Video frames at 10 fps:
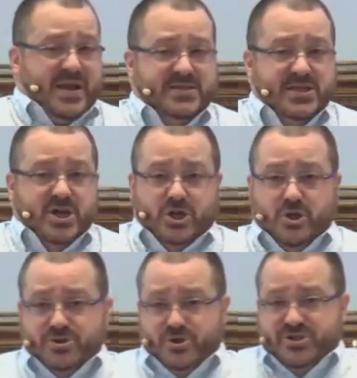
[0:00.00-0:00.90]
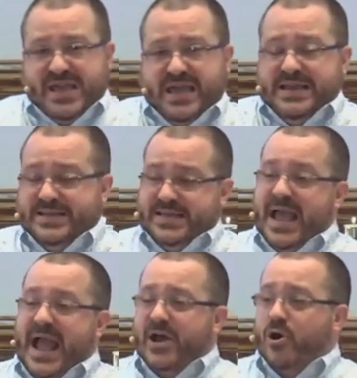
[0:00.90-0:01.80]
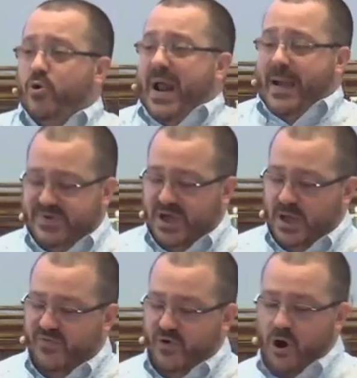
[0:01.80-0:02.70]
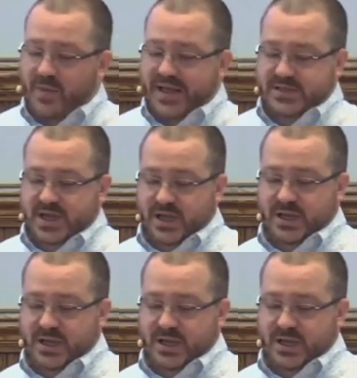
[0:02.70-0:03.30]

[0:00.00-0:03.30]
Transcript: the accuser, Satan, has had her wrapped up for all that time.